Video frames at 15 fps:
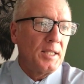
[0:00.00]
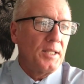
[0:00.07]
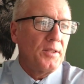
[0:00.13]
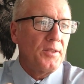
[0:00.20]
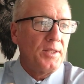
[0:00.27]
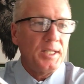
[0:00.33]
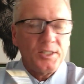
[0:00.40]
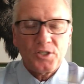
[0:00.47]

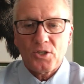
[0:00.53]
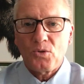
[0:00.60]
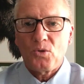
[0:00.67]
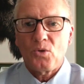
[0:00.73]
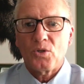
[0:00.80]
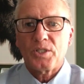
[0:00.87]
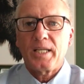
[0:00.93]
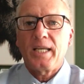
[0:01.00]
this
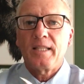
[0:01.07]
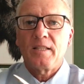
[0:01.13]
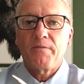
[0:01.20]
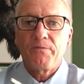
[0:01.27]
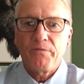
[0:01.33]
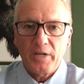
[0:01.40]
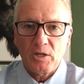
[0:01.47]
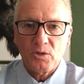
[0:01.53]
course and the
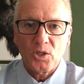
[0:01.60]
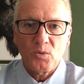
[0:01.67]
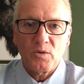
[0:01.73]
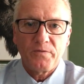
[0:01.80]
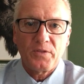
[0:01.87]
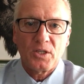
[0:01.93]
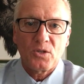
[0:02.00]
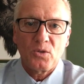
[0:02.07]
value
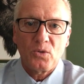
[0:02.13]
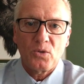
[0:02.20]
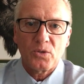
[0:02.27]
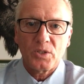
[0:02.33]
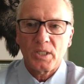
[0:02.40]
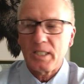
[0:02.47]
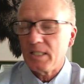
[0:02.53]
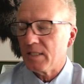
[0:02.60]
of the
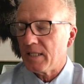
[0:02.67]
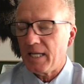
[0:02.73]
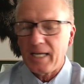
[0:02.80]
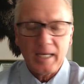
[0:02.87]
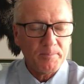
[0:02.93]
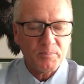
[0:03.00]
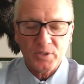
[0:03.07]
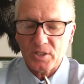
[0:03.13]
course is
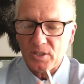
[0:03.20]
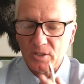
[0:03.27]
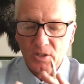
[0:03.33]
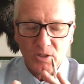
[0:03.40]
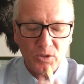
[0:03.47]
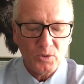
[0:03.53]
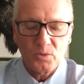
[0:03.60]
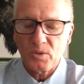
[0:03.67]

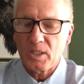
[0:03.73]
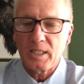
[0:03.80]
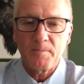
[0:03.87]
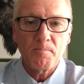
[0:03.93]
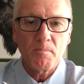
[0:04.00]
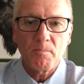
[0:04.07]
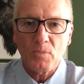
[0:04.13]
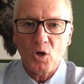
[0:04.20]
absolutely
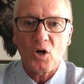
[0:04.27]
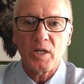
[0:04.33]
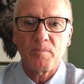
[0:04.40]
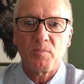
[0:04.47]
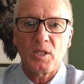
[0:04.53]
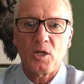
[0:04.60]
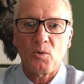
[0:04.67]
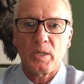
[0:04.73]

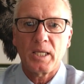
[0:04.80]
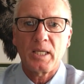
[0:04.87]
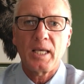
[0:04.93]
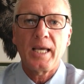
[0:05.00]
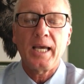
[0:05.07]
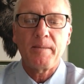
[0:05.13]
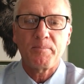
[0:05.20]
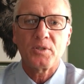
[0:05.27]
mind-blowing,
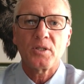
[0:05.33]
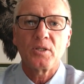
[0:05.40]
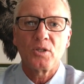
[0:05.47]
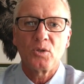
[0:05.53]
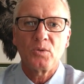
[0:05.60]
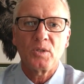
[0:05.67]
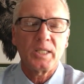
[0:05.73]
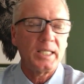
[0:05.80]

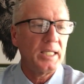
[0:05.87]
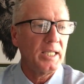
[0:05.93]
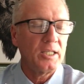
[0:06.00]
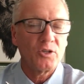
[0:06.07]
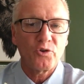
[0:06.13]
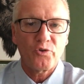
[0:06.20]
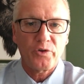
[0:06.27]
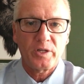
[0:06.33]
absolutely
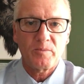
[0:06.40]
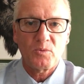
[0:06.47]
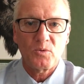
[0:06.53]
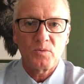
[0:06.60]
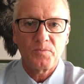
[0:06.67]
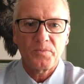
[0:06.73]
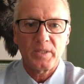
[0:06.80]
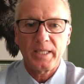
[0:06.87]
incredible.
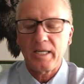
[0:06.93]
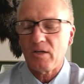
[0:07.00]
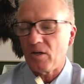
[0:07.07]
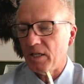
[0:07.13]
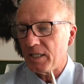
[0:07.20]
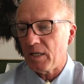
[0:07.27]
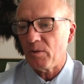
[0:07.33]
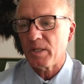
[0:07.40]
Now,
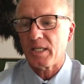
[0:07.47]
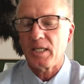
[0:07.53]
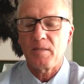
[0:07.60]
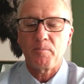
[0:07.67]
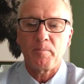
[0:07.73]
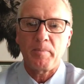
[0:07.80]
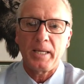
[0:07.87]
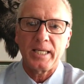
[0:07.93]
I know I
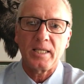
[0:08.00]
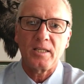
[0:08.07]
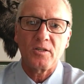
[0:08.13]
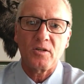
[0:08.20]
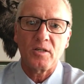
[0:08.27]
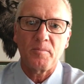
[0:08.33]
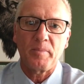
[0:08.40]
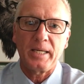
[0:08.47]
keep banging
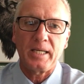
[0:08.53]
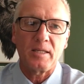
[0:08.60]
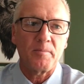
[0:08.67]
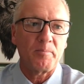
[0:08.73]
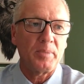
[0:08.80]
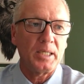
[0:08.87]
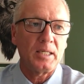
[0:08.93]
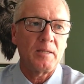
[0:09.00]
on about
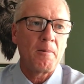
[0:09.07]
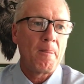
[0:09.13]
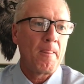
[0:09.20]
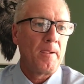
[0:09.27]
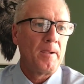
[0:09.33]
it, but